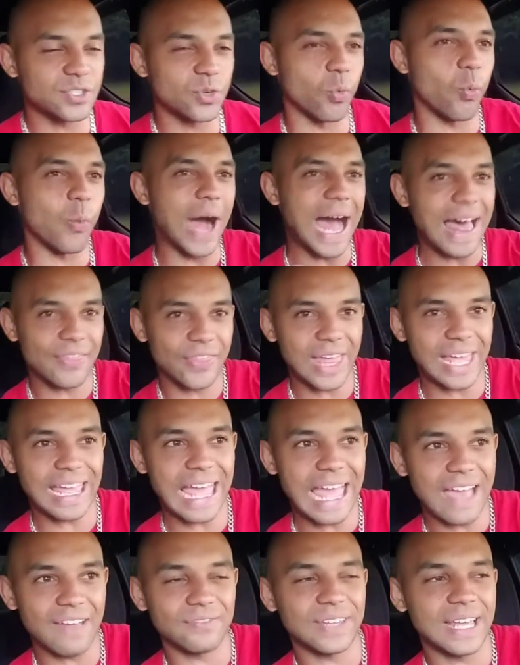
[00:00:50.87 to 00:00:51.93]
to why they
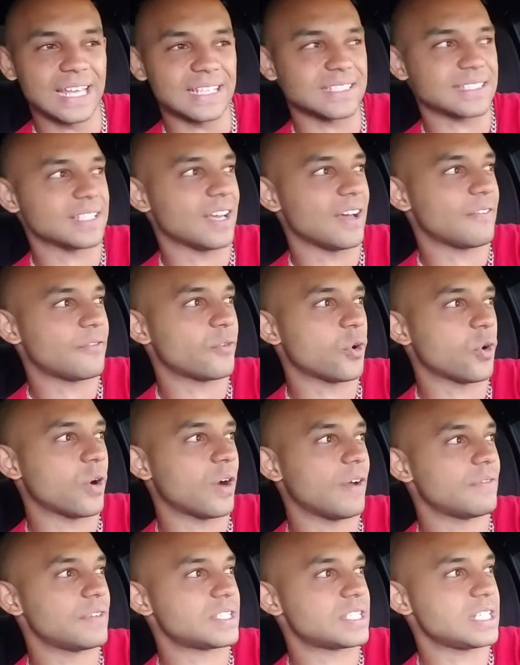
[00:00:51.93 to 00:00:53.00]
have that stuff or
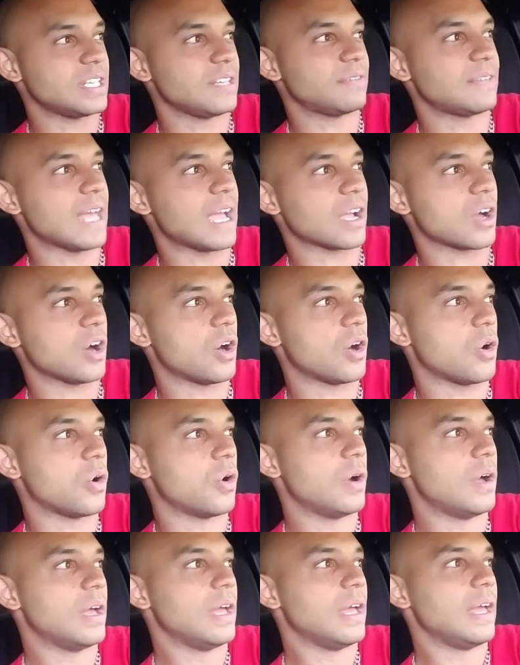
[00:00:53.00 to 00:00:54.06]
have achieved that goal